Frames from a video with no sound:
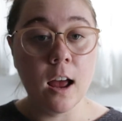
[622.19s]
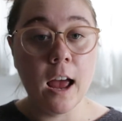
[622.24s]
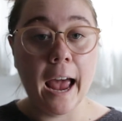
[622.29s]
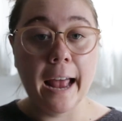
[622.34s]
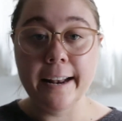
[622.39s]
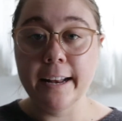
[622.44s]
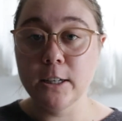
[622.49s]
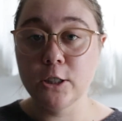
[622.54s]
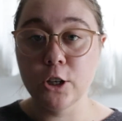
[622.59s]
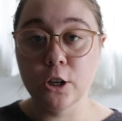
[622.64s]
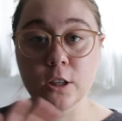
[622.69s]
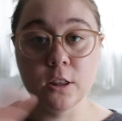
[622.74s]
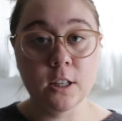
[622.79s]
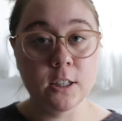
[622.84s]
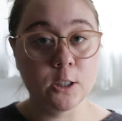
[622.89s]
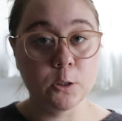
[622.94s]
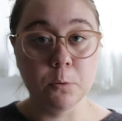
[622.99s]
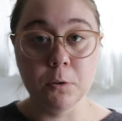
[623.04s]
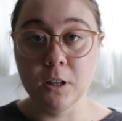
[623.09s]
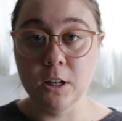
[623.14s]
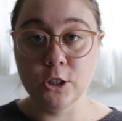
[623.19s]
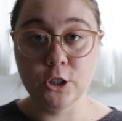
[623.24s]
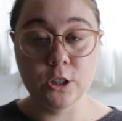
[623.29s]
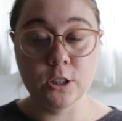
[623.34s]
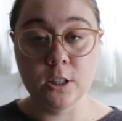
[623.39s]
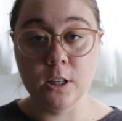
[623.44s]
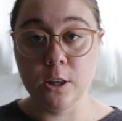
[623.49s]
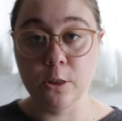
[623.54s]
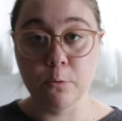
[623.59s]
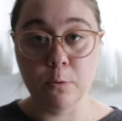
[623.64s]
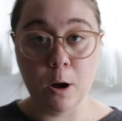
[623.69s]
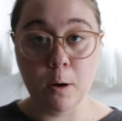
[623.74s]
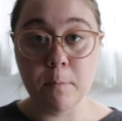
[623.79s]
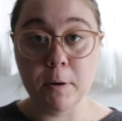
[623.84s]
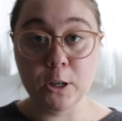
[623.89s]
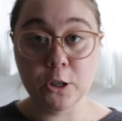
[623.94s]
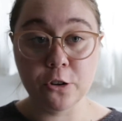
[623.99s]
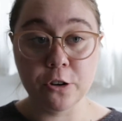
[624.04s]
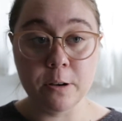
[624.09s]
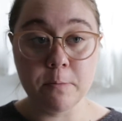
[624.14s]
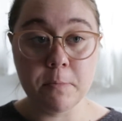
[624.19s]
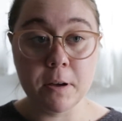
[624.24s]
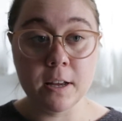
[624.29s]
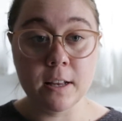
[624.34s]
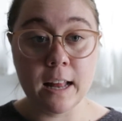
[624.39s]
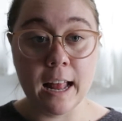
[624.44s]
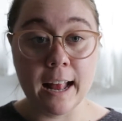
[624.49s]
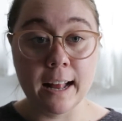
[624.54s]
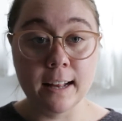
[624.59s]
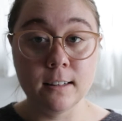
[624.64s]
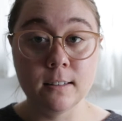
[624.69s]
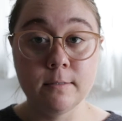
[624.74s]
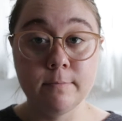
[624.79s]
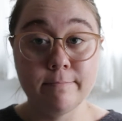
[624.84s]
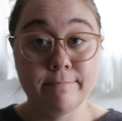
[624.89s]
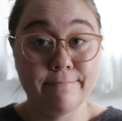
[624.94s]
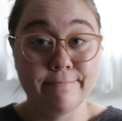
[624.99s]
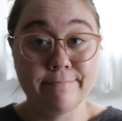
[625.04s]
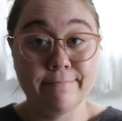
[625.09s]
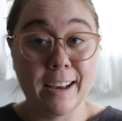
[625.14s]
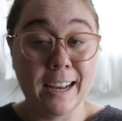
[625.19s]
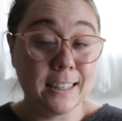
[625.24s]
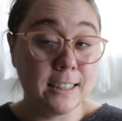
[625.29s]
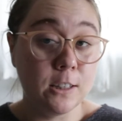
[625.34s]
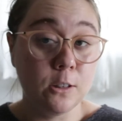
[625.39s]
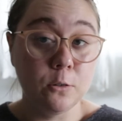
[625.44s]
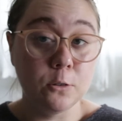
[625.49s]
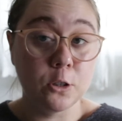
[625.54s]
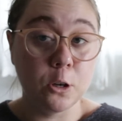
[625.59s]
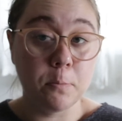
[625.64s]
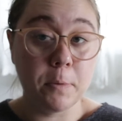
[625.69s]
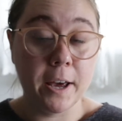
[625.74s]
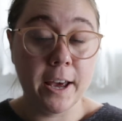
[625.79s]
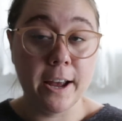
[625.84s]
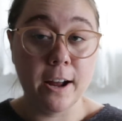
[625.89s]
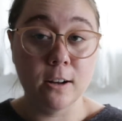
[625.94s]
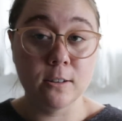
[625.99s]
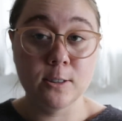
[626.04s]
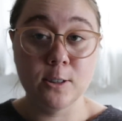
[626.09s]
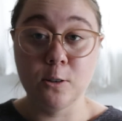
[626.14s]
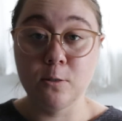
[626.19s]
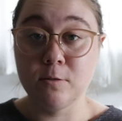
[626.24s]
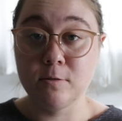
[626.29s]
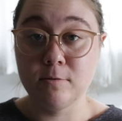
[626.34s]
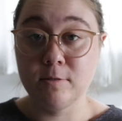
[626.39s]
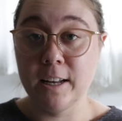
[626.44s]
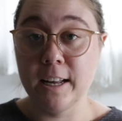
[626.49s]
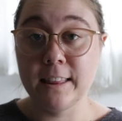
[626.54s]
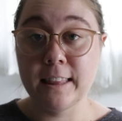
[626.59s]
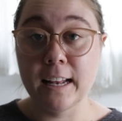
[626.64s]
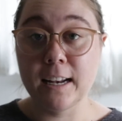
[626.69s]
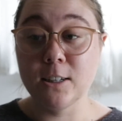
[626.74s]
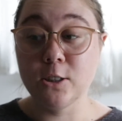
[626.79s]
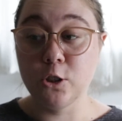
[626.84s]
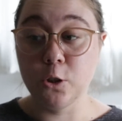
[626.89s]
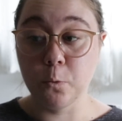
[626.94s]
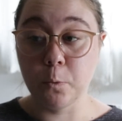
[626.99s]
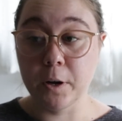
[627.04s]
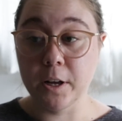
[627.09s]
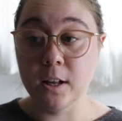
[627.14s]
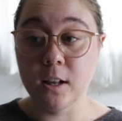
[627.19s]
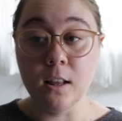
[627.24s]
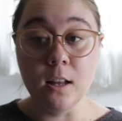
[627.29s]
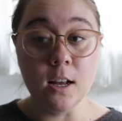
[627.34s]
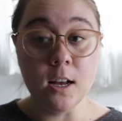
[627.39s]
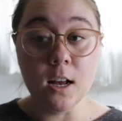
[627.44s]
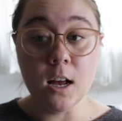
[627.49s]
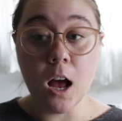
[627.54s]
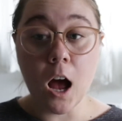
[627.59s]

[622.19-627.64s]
And I took this religiously throughout my treatment and I didn't lose all my hair. So take that as you will.